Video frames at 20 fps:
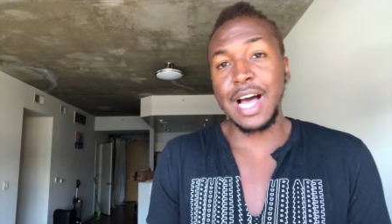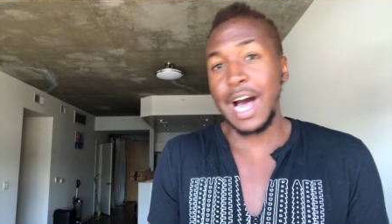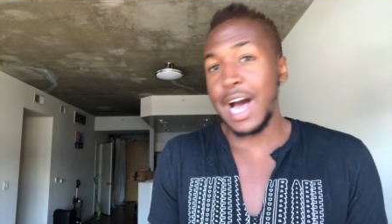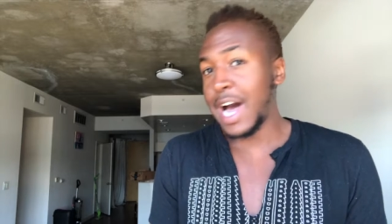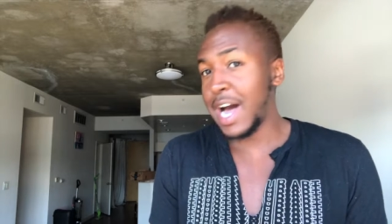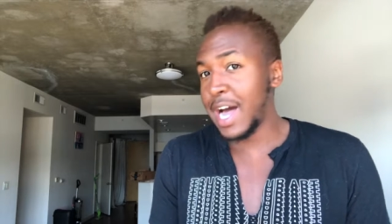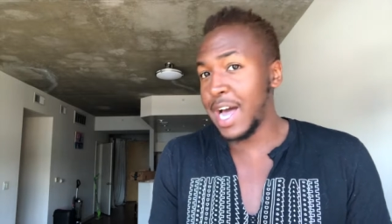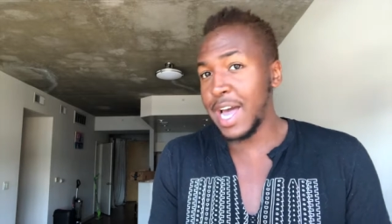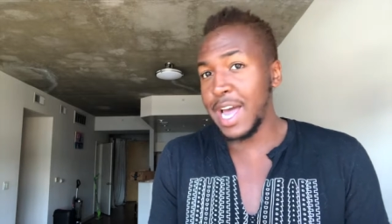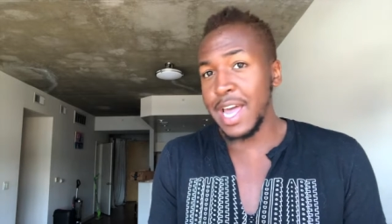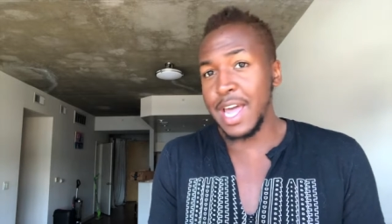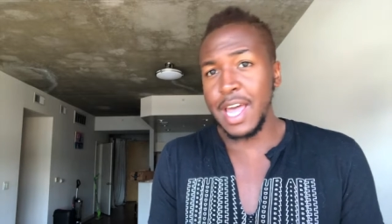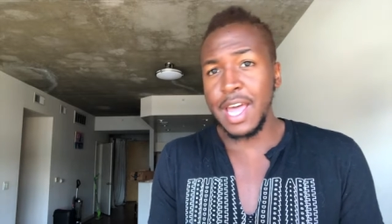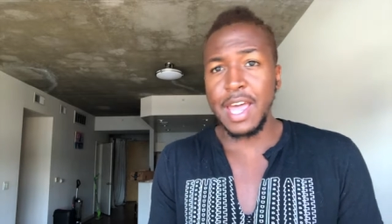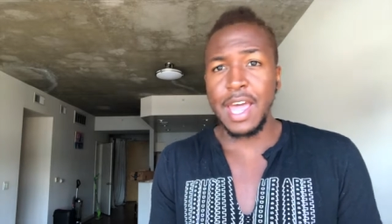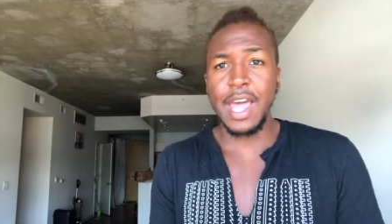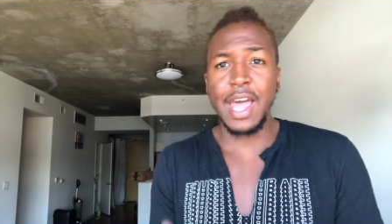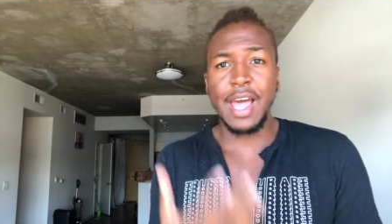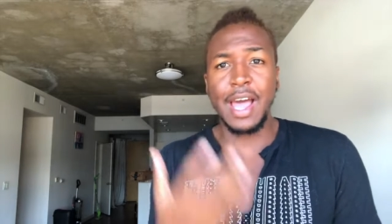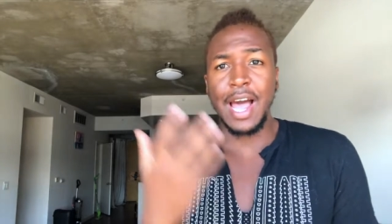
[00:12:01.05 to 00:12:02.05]
I
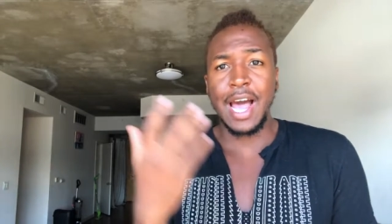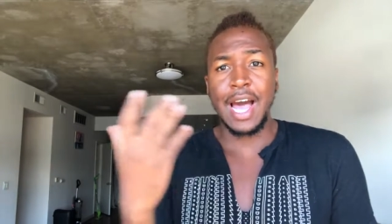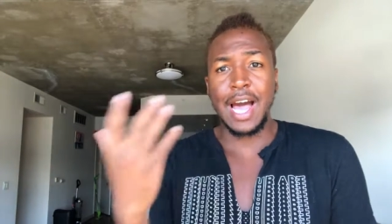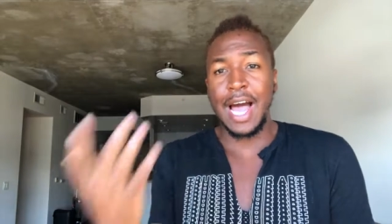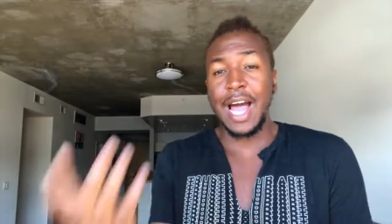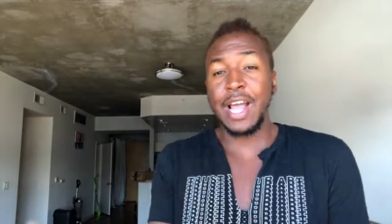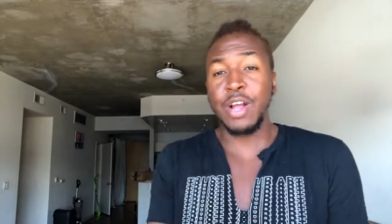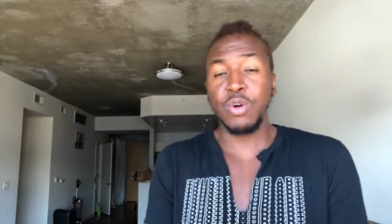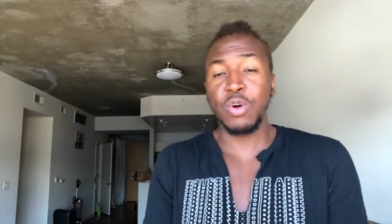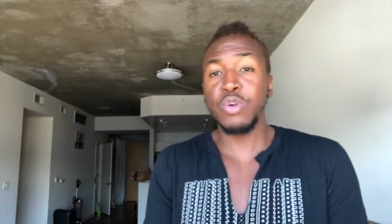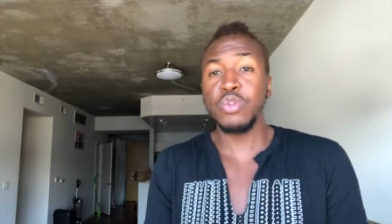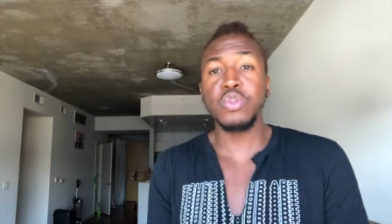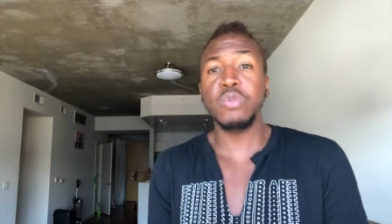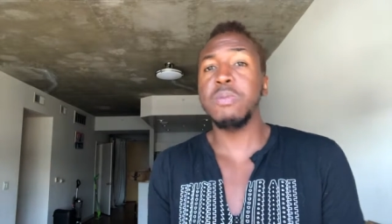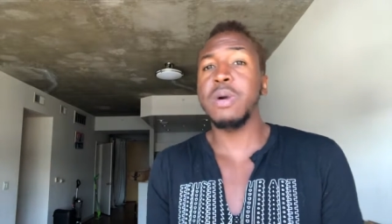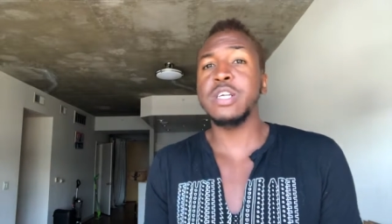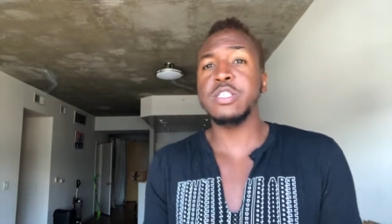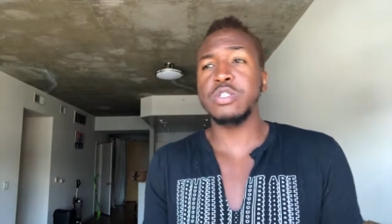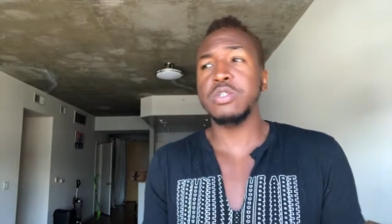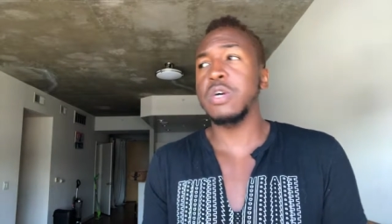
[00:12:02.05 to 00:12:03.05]
grow through
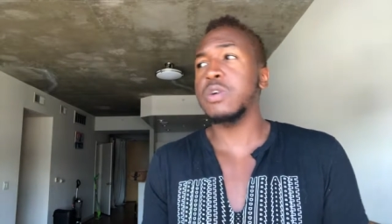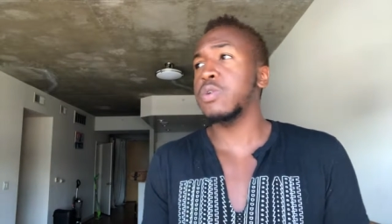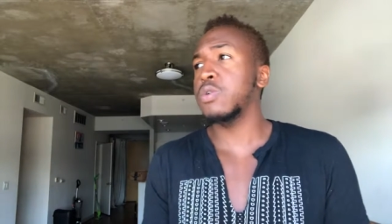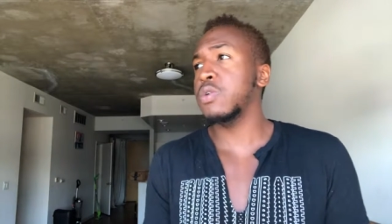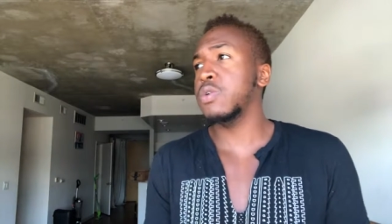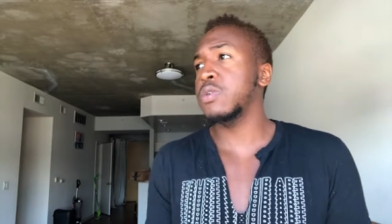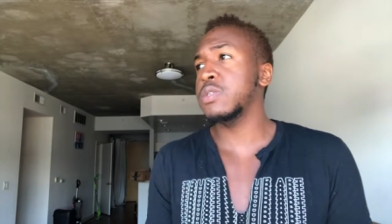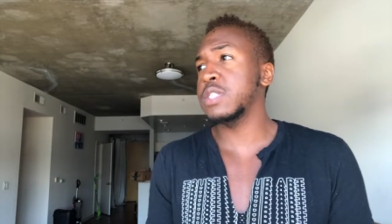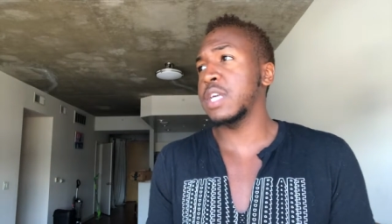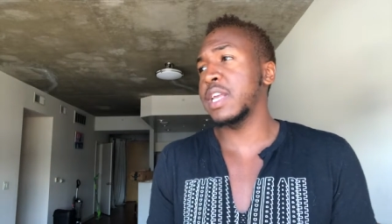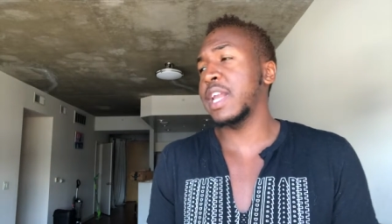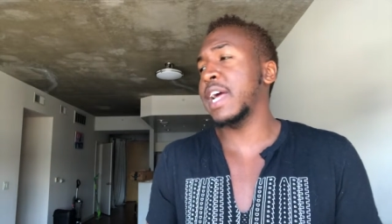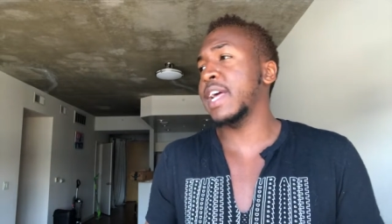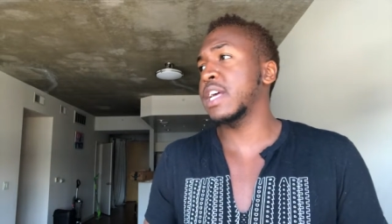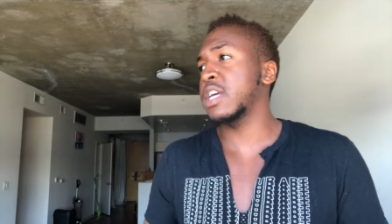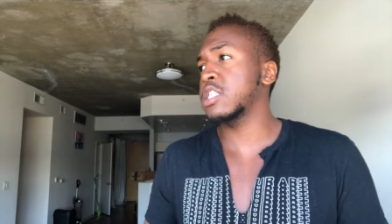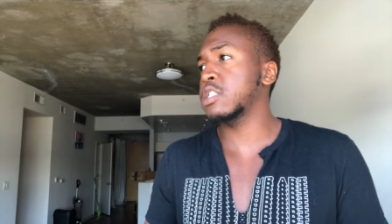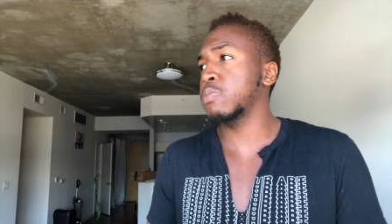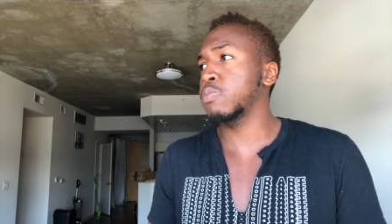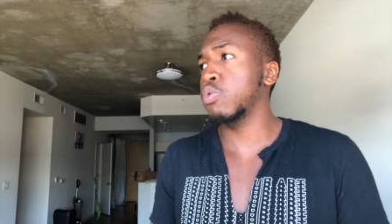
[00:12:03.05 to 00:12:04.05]
my struggles and I
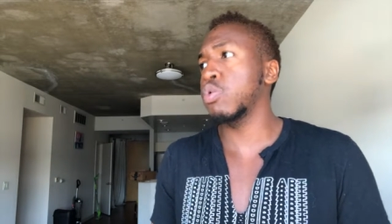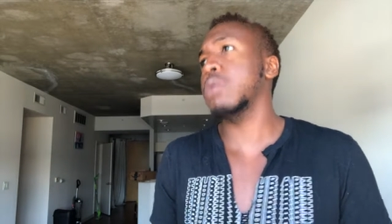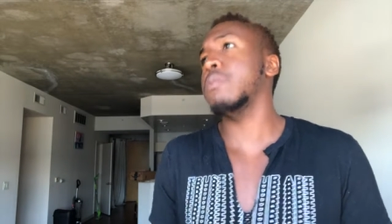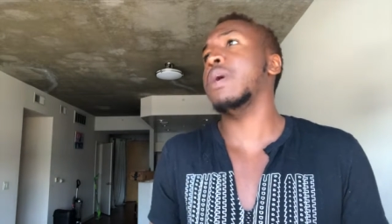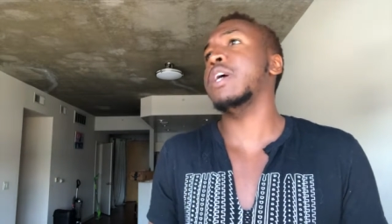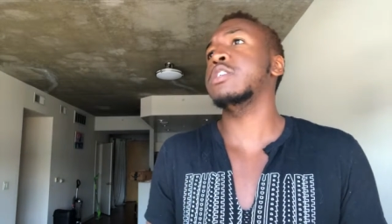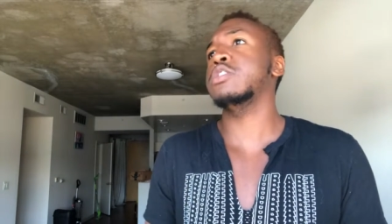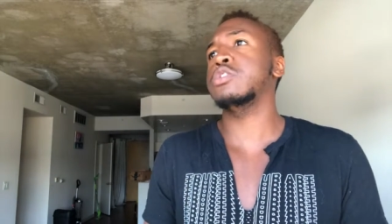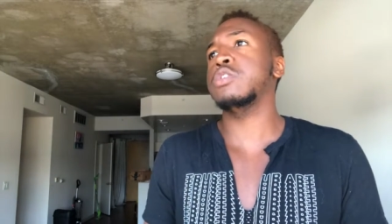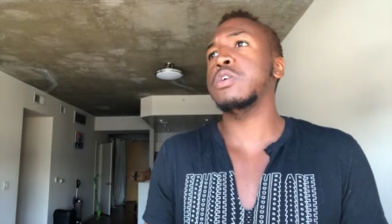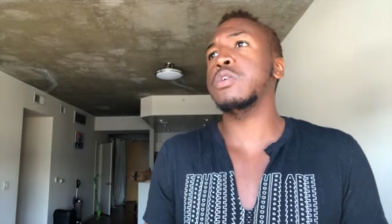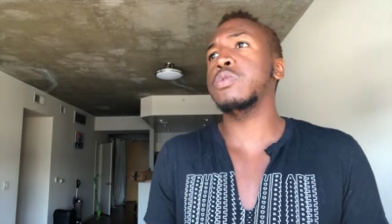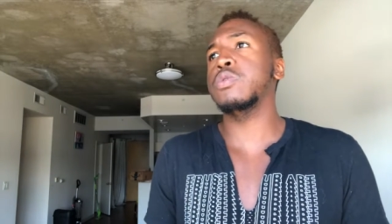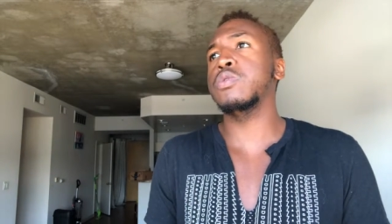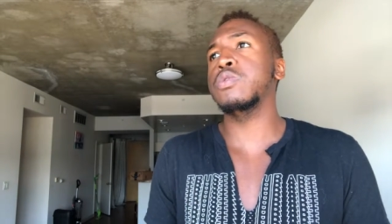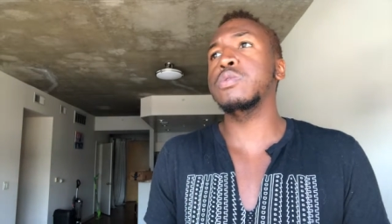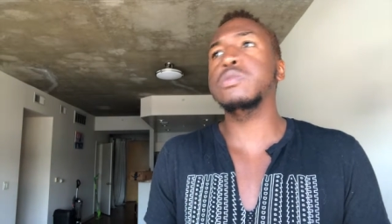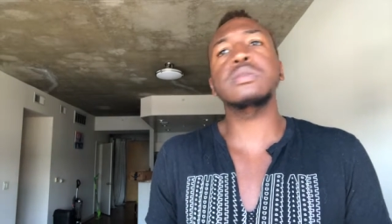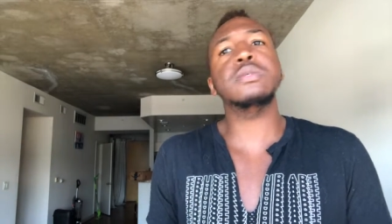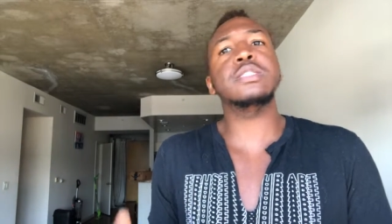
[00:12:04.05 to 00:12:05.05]
explore my
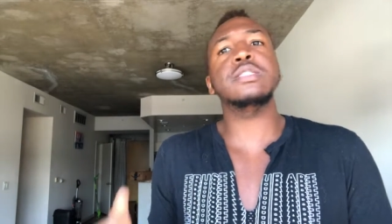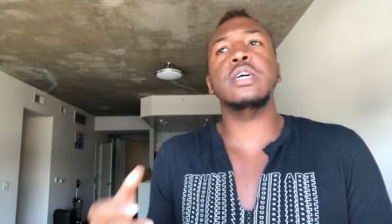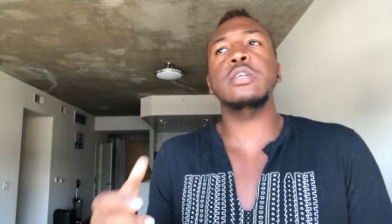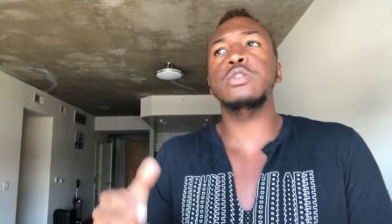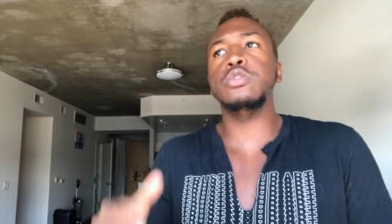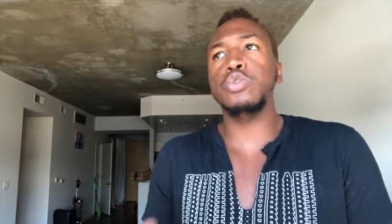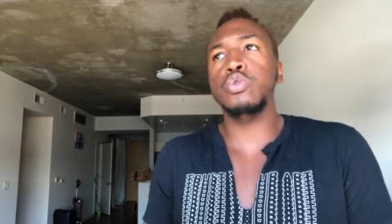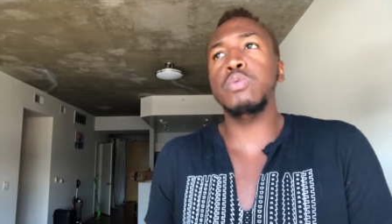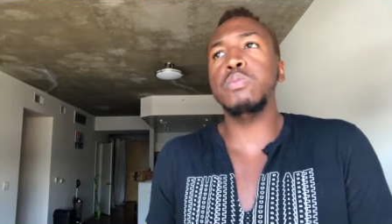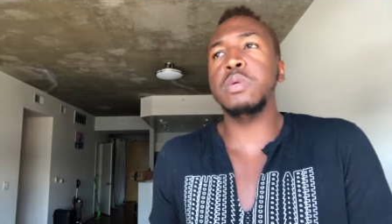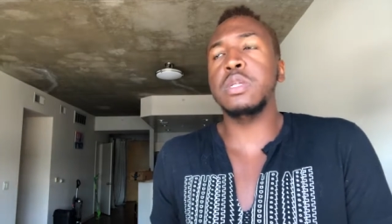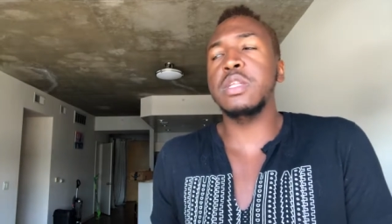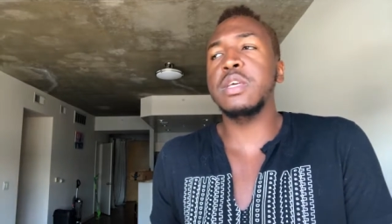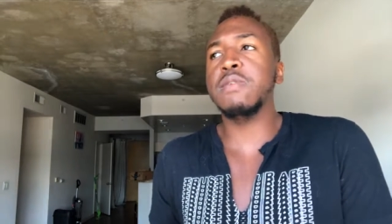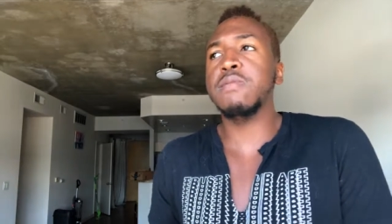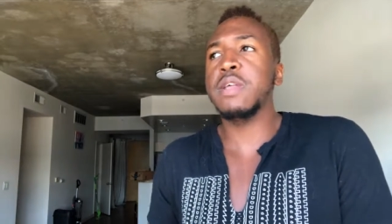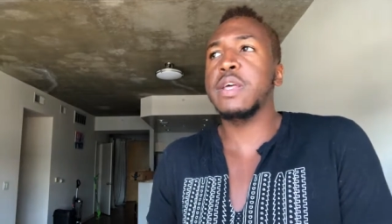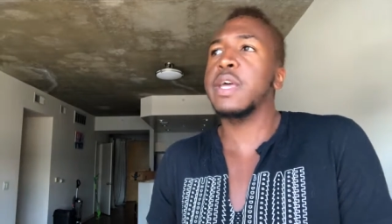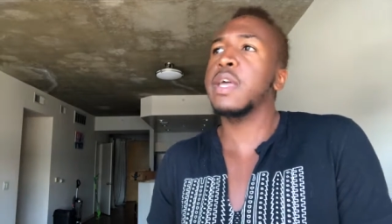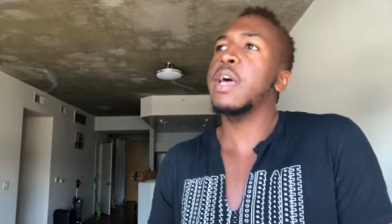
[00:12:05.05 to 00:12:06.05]
struggles because I do
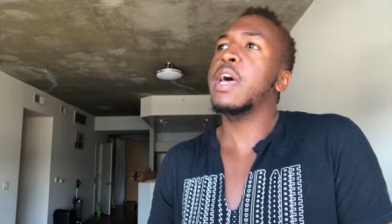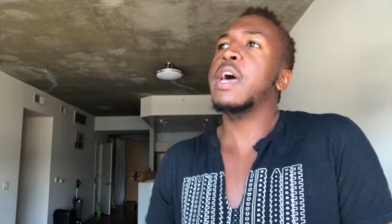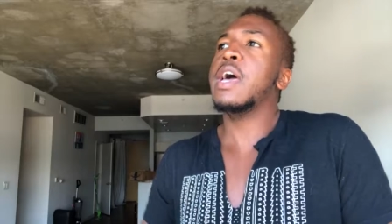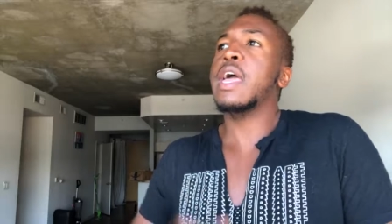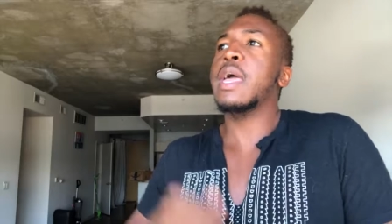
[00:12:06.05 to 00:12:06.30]
believe that